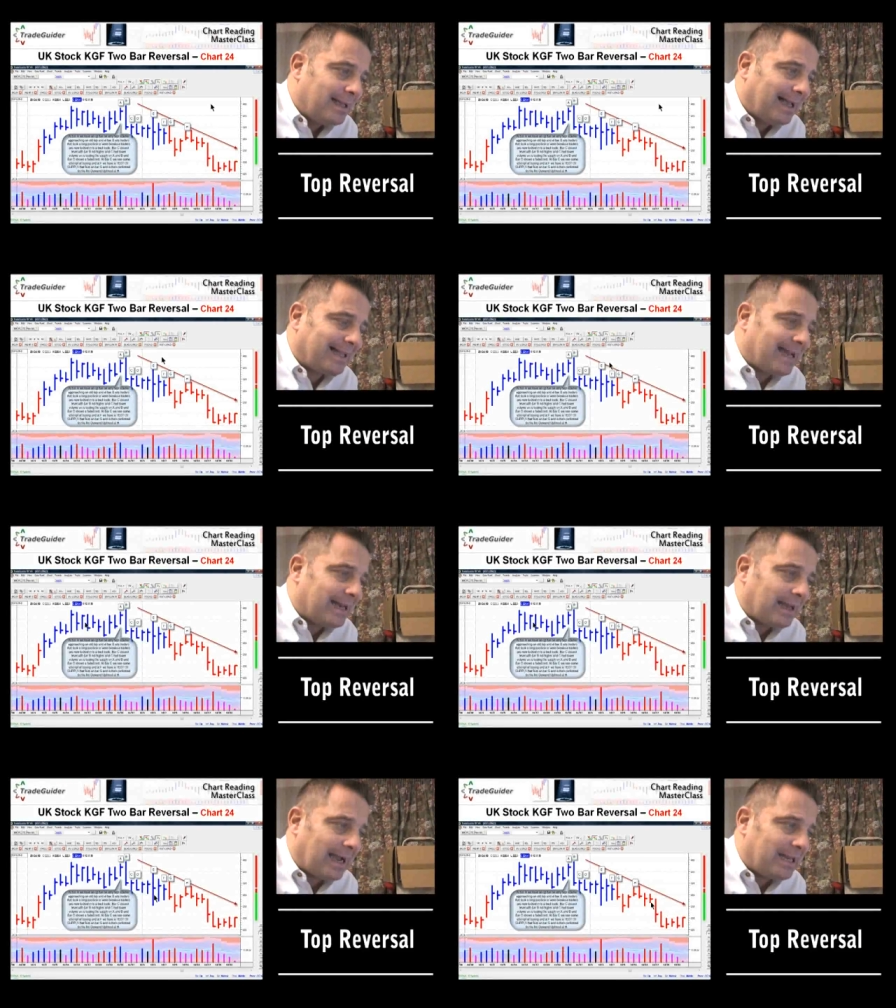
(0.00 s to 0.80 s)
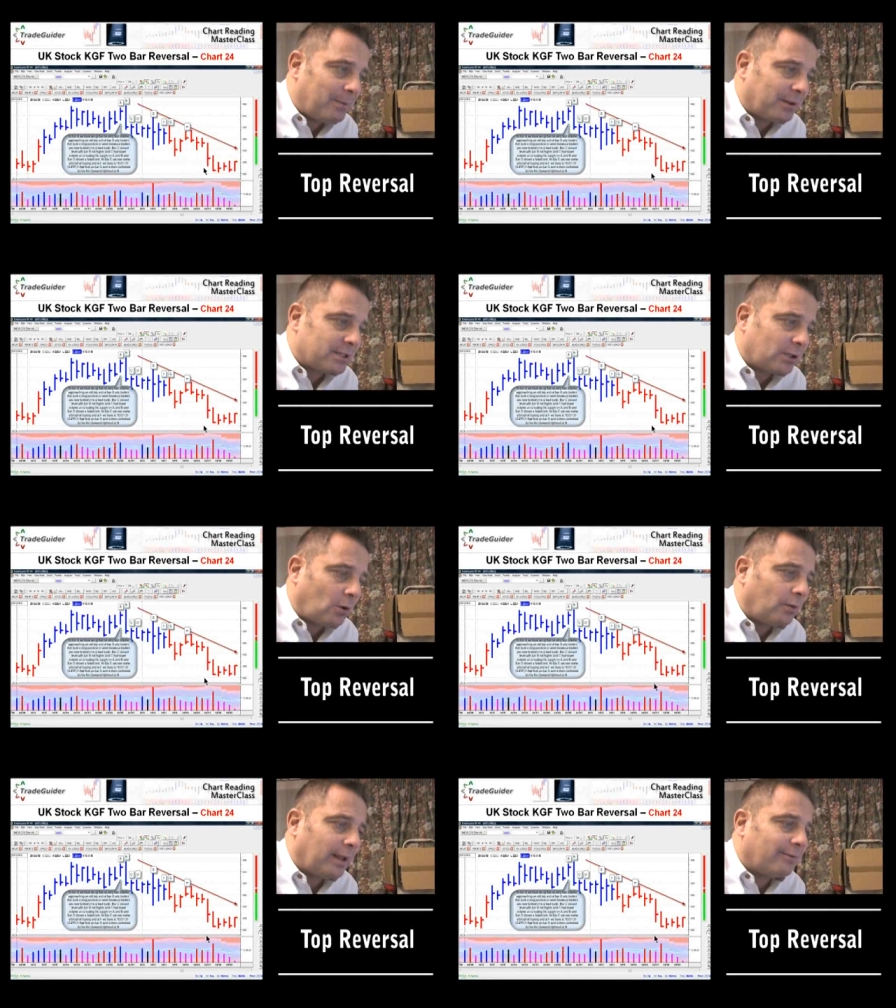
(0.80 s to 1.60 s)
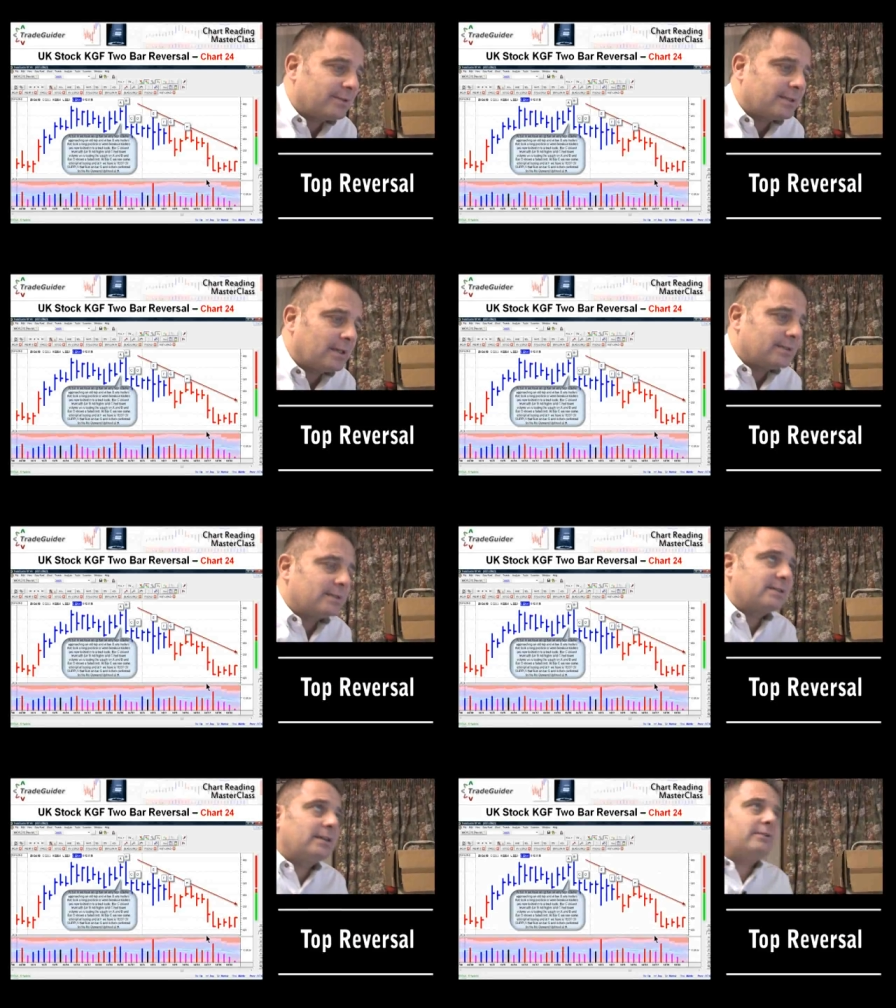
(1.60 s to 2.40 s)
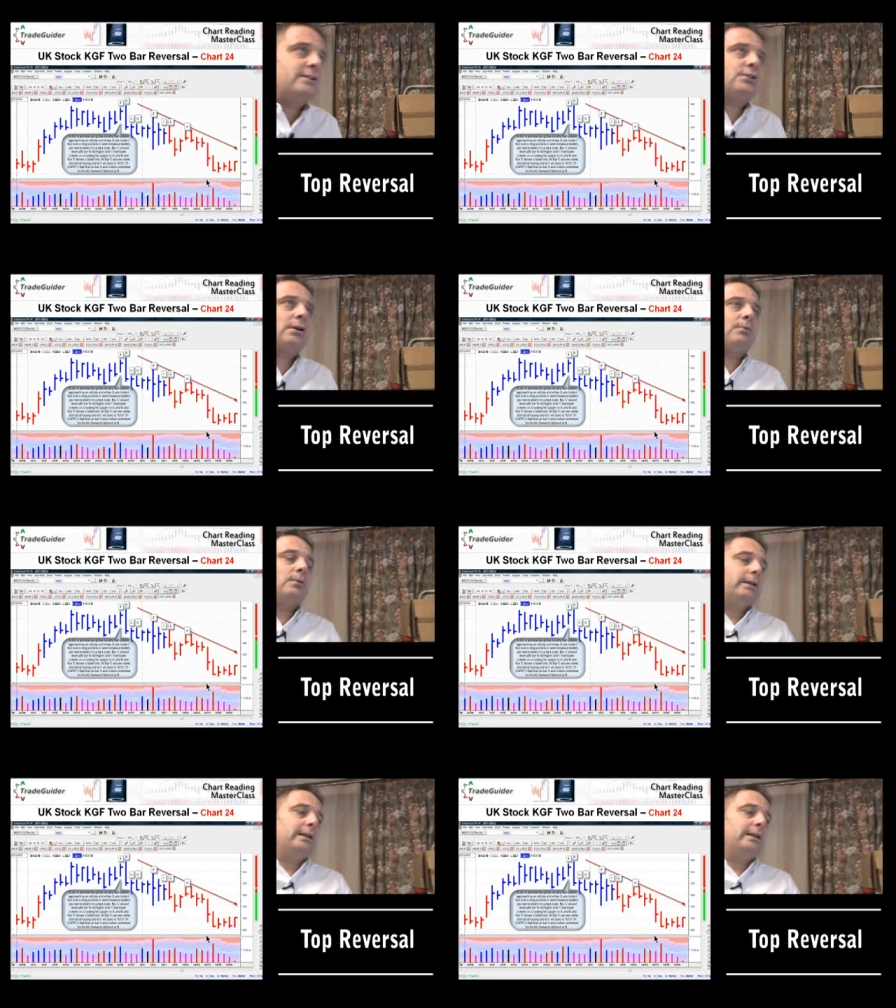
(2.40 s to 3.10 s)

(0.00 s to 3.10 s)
Again, anyone that's long there is in serious trouble.